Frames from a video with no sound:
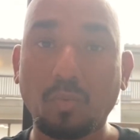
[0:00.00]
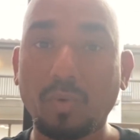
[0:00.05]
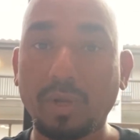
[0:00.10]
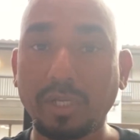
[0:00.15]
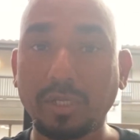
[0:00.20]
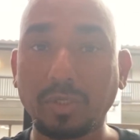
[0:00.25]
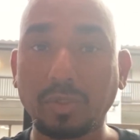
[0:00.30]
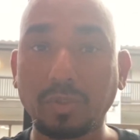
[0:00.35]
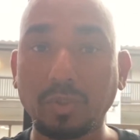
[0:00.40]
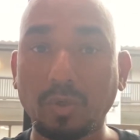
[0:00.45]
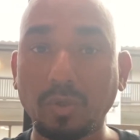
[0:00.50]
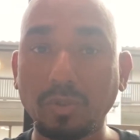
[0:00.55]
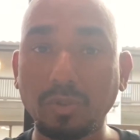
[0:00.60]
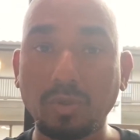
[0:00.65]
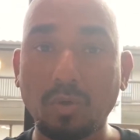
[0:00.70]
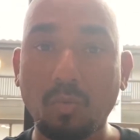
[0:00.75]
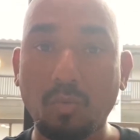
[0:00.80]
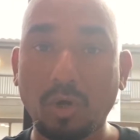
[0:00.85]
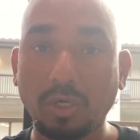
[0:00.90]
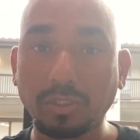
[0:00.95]
When you don't know
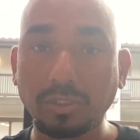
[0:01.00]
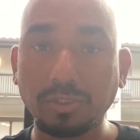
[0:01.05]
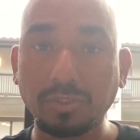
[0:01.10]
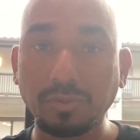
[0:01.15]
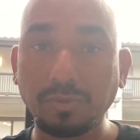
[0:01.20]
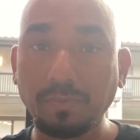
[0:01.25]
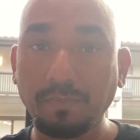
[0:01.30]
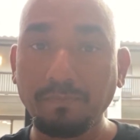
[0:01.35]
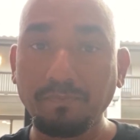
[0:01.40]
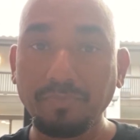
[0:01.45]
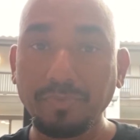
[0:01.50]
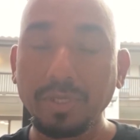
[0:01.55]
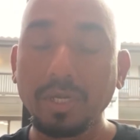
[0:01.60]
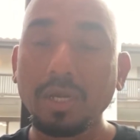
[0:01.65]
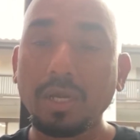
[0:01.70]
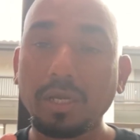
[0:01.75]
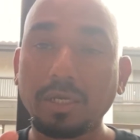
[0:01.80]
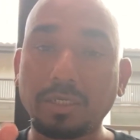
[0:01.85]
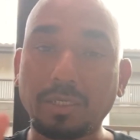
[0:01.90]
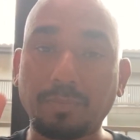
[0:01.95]
what to do,
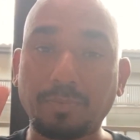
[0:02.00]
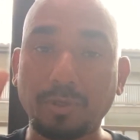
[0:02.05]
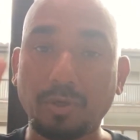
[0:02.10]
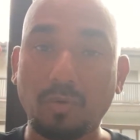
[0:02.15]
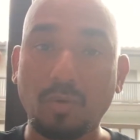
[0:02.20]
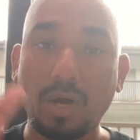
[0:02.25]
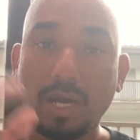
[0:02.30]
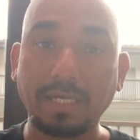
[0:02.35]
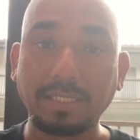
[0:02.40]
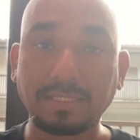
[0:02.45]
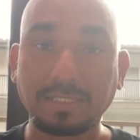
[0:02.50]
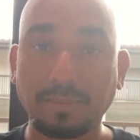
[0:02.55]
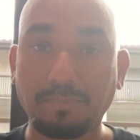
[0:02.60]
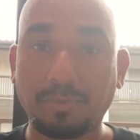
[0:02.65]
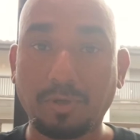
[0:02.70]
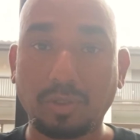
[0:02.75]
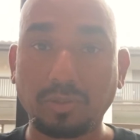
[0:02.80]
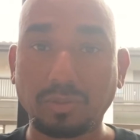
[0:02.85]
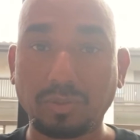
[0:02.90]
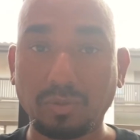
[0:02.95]
keep your eyes
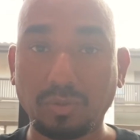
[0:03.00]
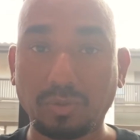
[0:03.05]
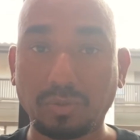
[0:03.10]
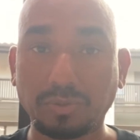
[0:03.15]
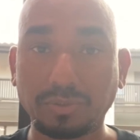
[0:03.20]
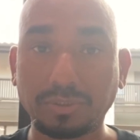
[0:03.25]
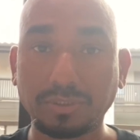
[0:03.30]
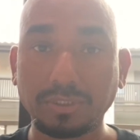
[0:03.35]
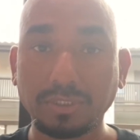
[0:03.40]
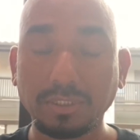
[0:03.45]
upon the Lord.